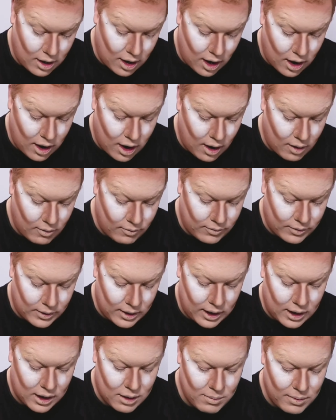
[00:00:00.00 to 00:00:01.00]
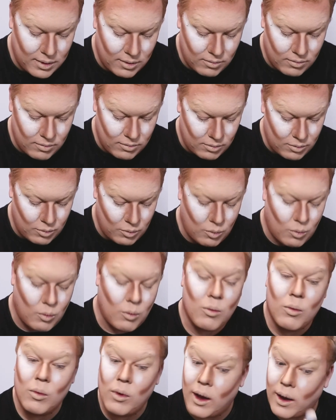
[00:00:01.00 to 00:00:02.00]
and hopefully it can be
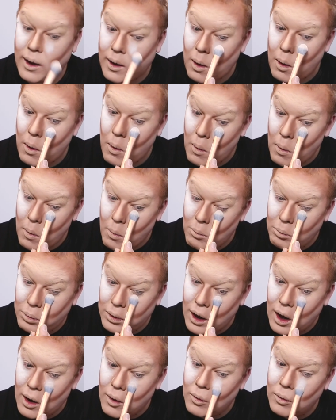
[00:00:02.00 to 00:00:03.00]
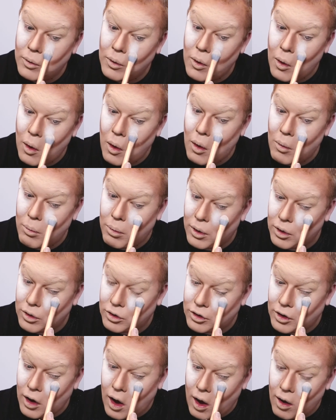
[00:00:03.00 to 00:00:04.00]
like blown or
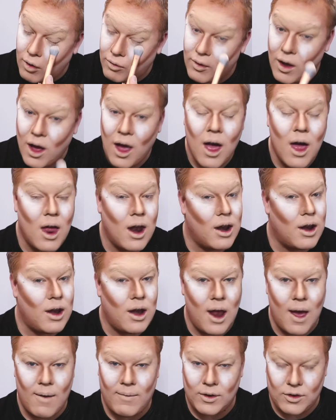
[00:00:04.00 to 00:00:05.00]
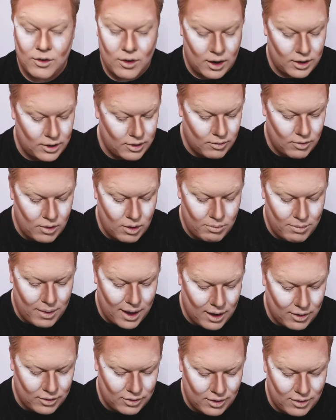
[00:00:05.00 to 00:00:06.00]
brushed off. Never try to rub
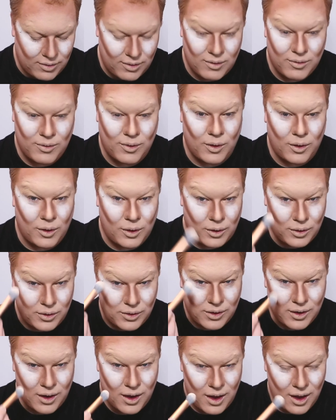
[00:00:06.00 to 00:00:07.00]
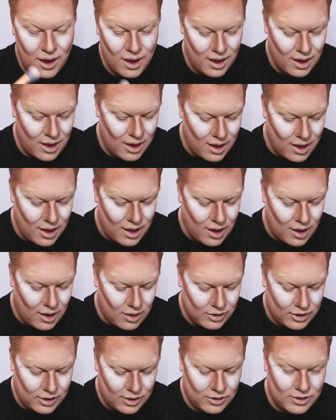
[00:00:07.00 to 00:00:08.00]
powder if it falls
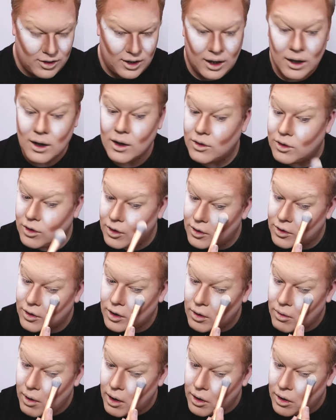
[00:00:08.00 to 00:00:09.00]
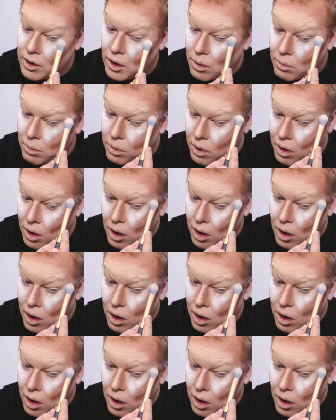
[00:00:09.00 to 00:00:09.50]
onto your cheek, because you're just going to end up